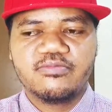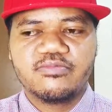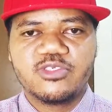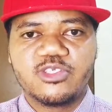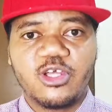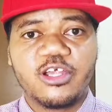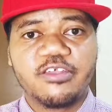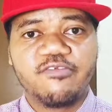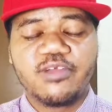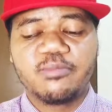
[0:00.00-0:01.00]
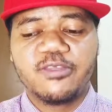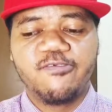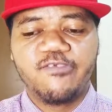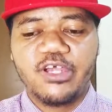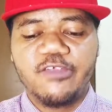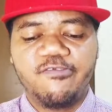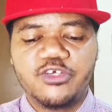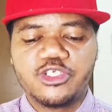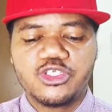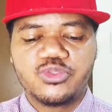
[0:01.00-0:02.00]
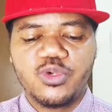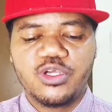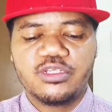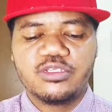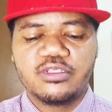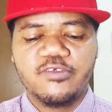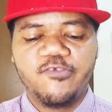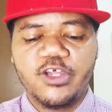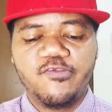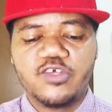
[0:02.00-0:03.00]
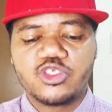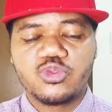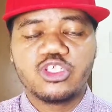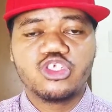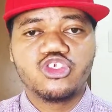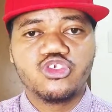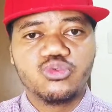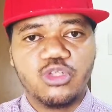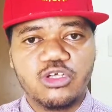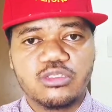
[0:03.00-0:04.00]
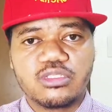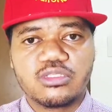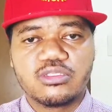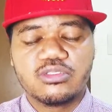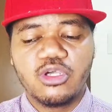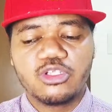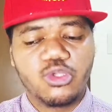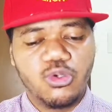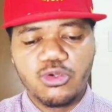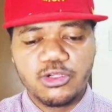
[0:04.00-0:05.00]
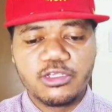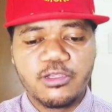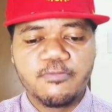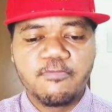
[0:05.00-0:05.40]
starting from the very first one. The very first one is ulogs.org.